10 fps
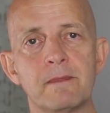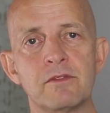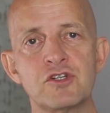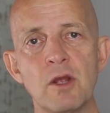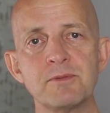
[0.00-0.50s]

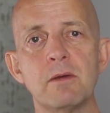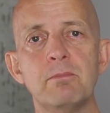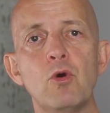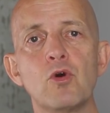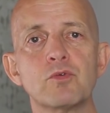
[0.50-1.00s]
The shops on
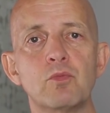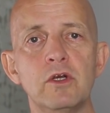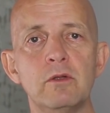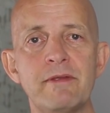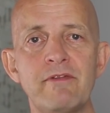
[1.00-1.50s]
board
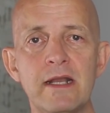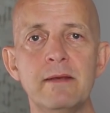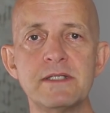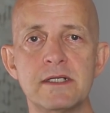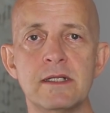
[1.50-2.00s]
will be very
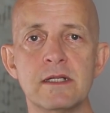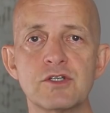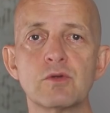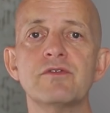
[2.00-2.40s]
limited in the sort